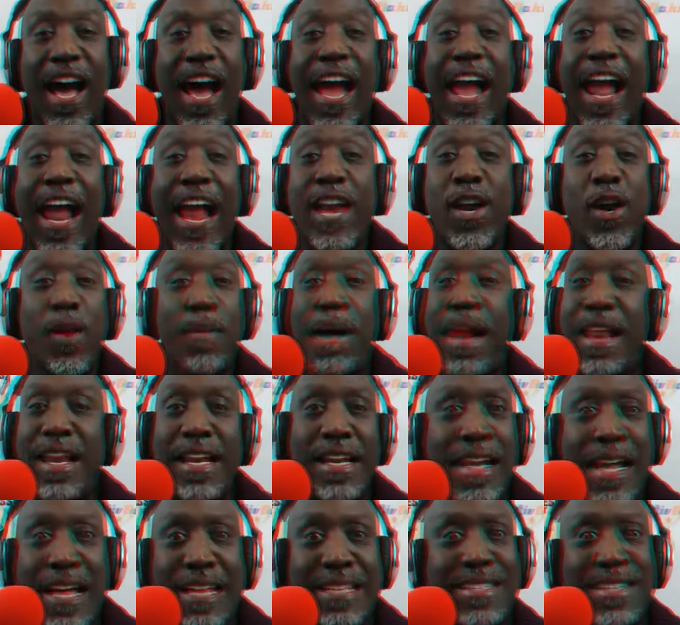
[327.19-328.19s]
Ain't nobody
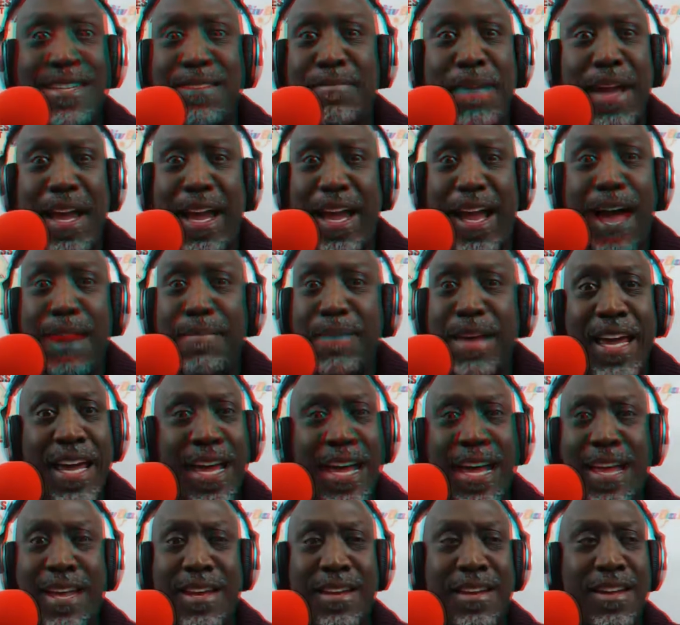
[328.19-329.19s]
next to me. I'm
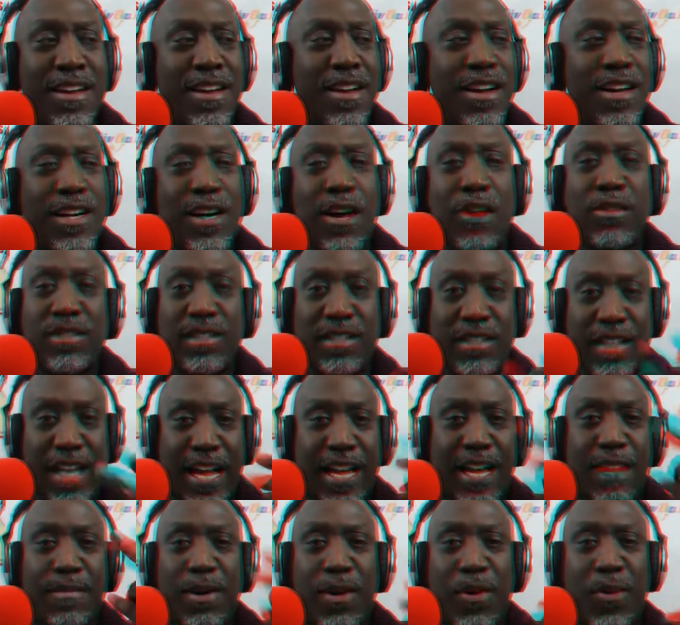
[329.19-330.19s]
it." Coach is like,
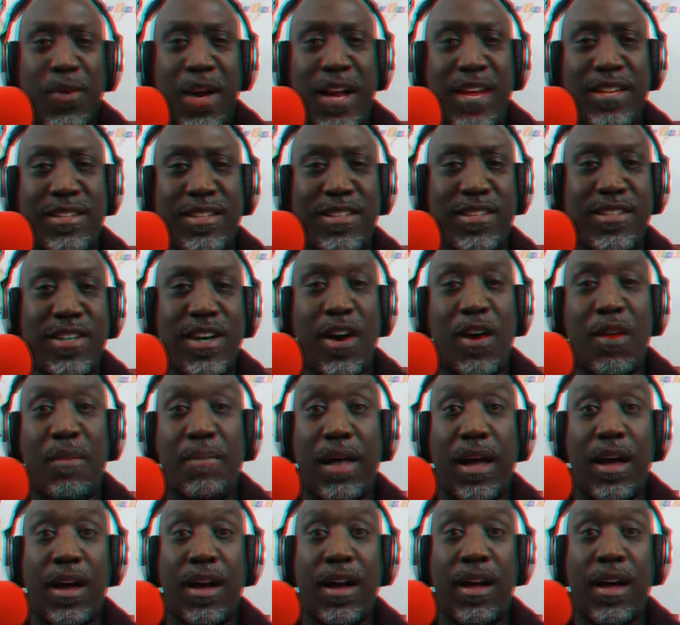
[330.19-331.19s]
"Come on, Wiggs, let's go." I'm
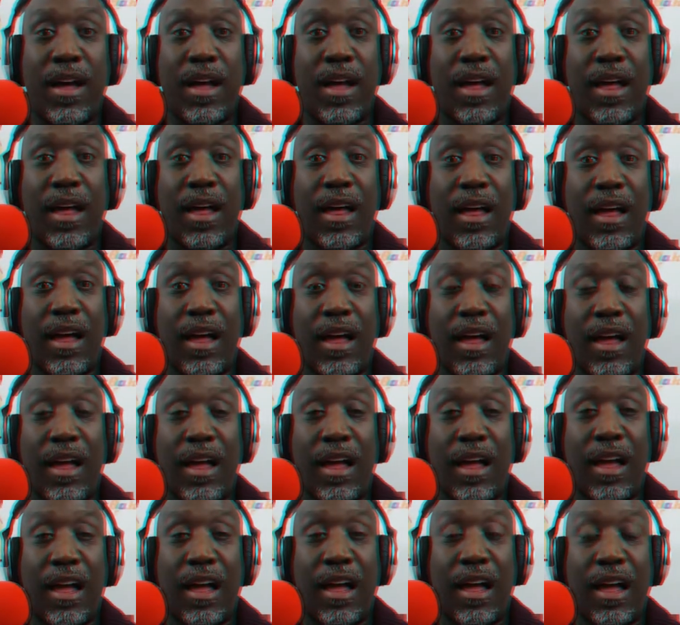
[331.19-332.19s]

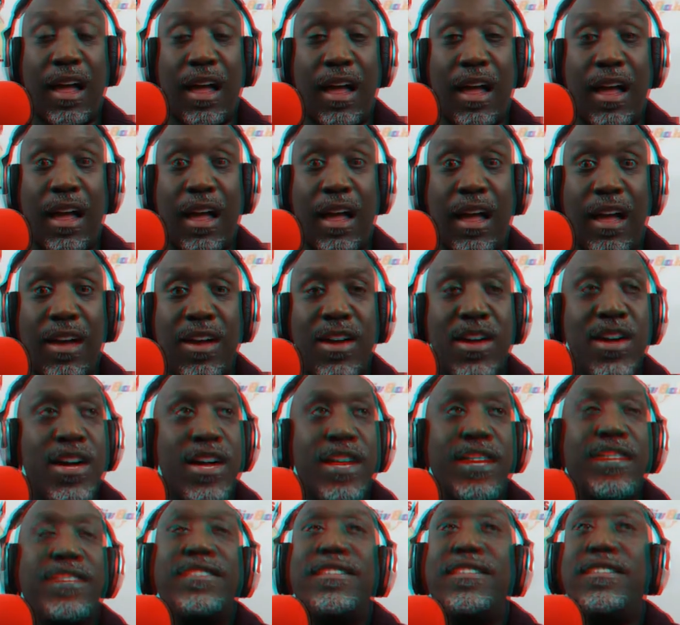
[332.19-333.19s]
like,
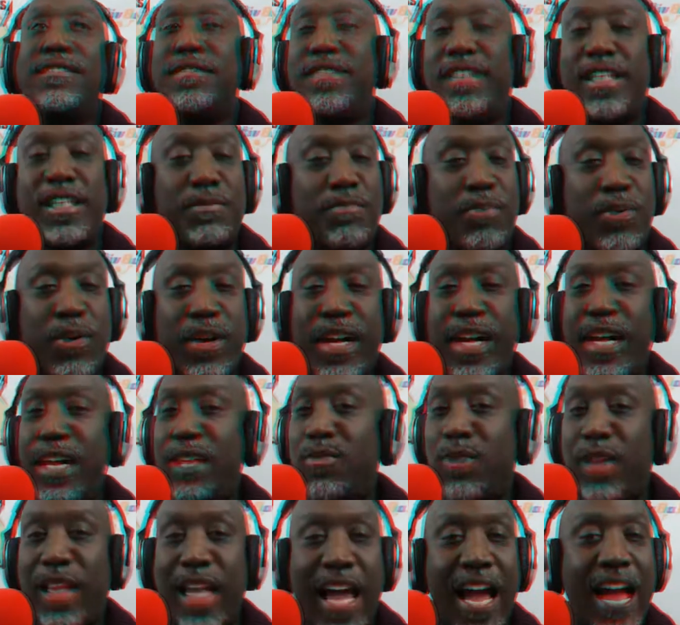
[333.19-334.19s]
"Just breathe,
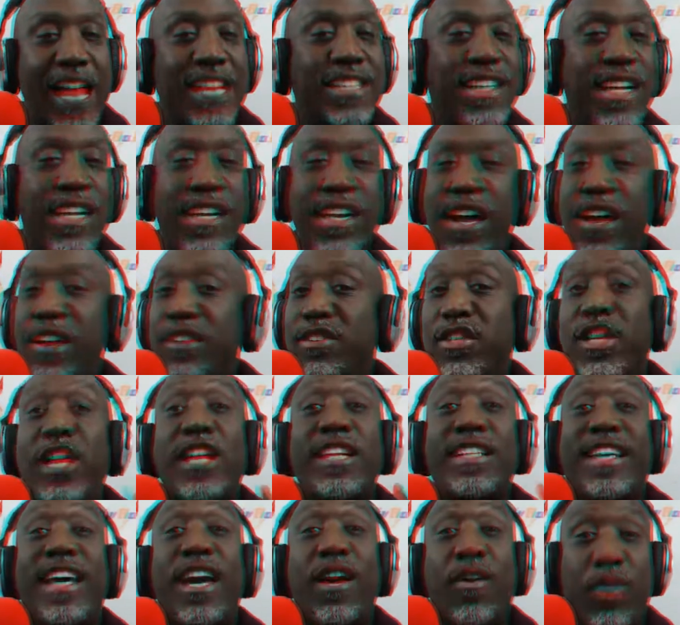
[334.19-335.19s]
relax, get in there.
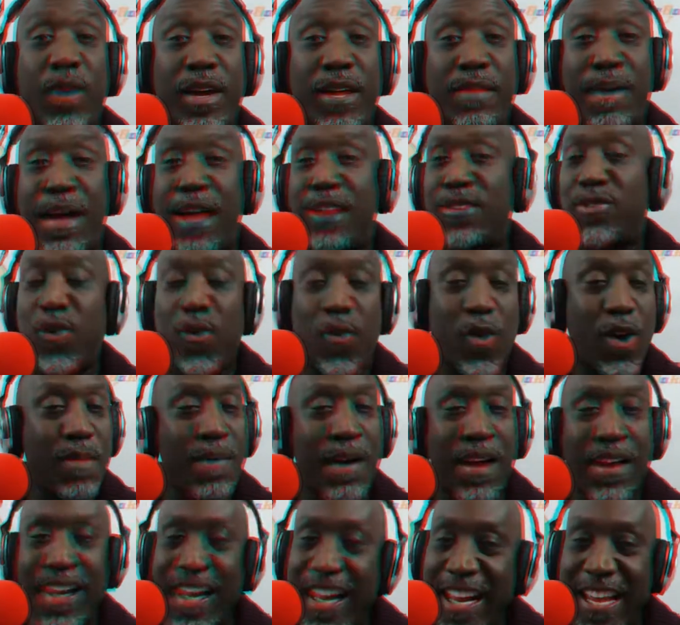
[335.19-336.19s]
Just get rebounds. Don't worry
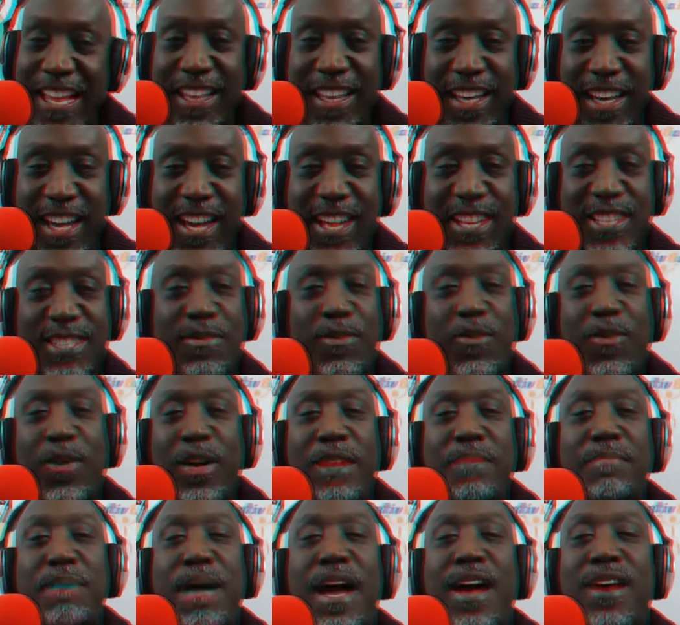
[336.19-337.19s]
about anything else,
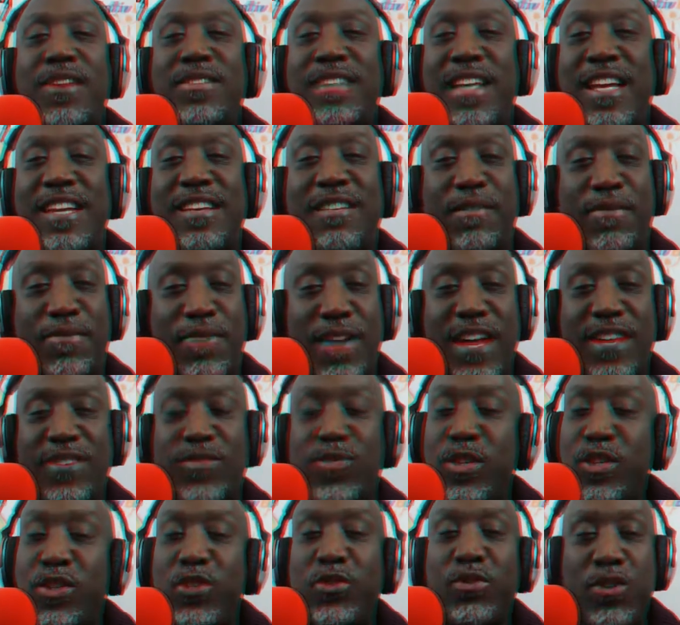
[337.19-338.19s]
rebounds and defense.
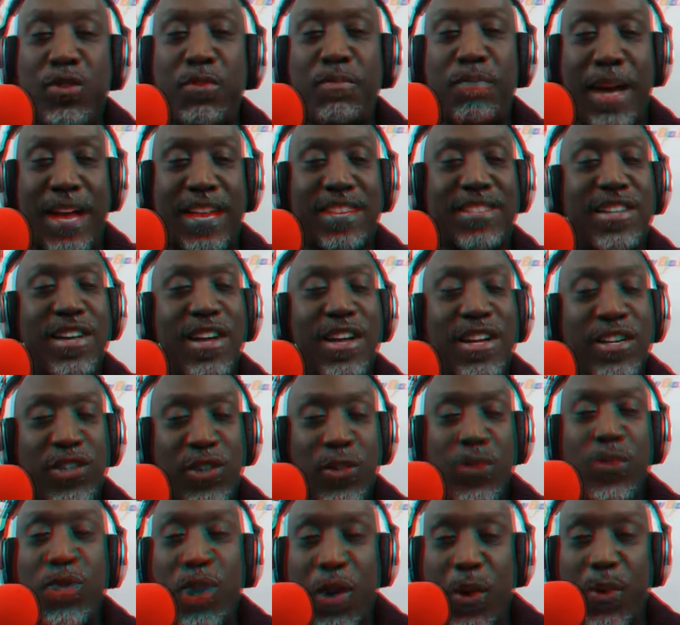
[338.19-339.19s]
What you do best,
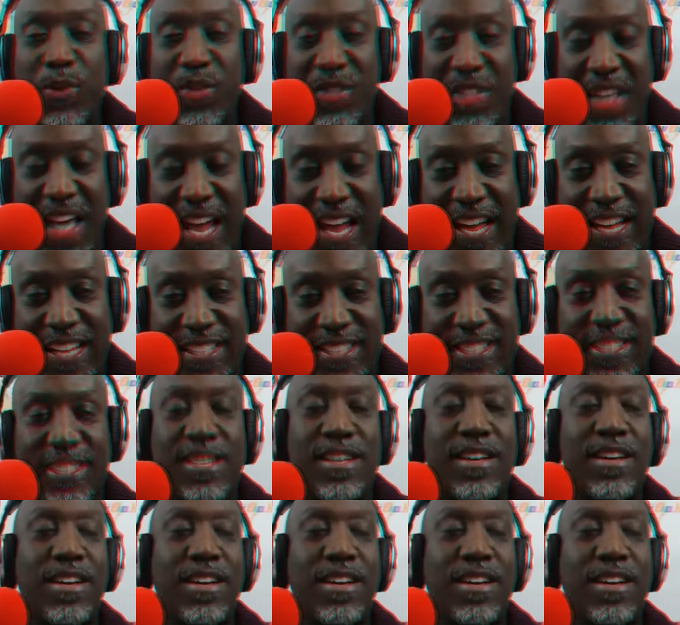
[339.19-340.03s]
do those things."